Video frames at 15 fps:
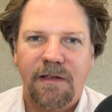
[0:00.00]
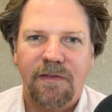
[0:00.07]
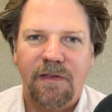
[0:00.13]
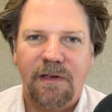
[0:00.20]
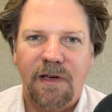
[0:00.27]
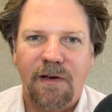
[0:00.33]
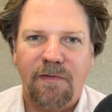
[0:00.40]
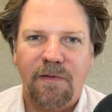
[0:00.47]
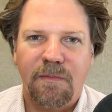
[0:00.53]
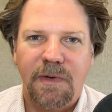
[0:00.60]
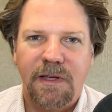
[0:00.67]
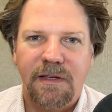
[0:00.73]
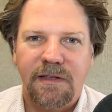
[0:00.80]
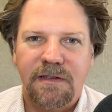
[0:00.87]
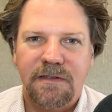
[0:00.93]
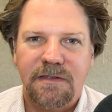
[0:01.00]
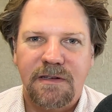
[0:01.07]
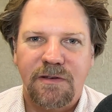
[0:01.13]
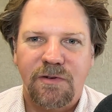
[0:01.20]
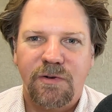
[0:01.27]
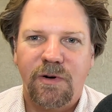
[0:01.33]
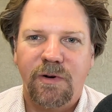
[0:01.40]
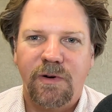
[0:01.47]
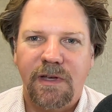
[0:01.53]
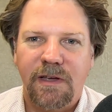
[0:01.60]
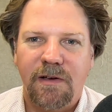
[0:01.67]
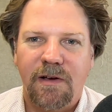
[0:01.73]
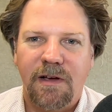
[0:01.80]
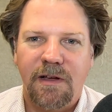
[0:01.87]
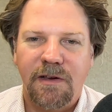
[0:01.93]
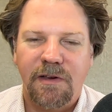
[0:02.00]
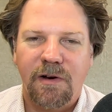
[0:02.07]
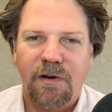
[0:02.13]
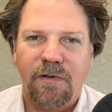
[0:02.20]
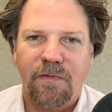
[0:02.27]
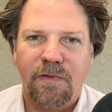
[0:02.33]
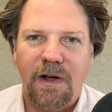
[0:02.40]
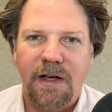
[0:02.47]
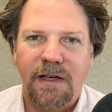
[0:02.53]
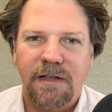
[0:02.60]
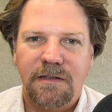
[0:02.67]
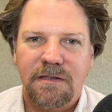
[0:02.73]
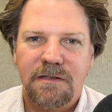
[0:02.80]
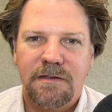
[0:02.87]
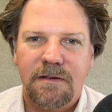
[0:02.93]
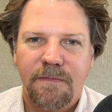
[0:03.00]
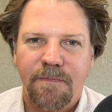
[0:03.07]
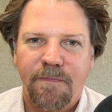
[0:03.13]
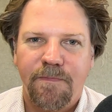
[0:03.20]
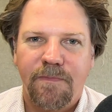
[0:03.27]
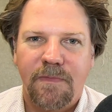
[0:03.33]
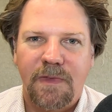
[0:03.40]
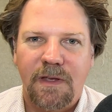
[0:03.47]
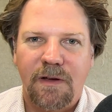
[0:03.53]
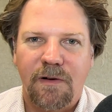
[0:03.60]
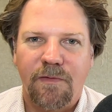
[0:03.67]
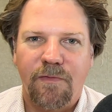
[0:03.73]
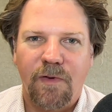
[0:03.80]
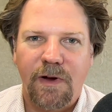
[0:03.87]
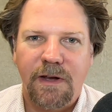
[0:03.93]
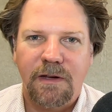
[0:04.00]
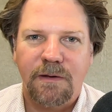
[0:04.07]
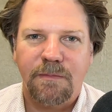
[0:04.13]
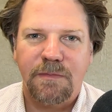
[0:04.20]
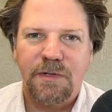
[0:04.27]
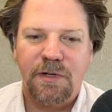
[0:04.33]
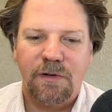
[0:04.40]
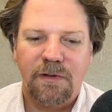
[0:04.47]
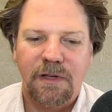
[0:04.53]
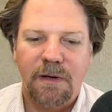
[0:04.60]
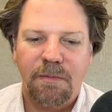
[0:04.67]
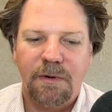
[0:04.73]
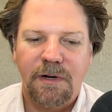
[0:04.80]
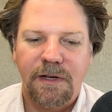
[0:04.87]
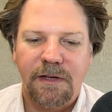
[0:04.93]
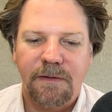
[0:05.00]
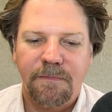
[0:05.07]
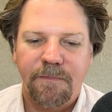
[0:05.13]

the government is intruding on your rights, your freedoms, your liberty.